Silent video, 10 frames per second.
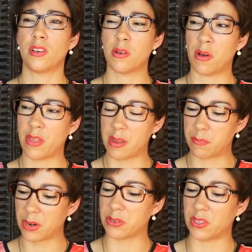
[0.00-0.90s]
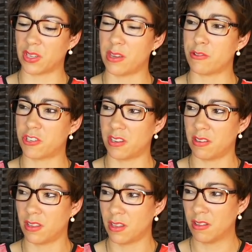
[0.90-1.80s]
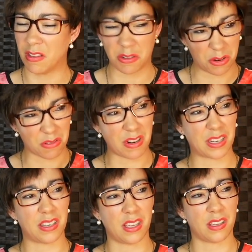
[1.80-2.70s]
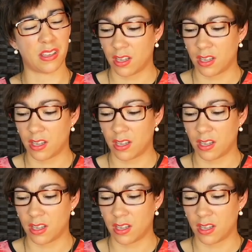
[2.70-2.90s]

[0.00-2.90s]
all that persecution and correcting.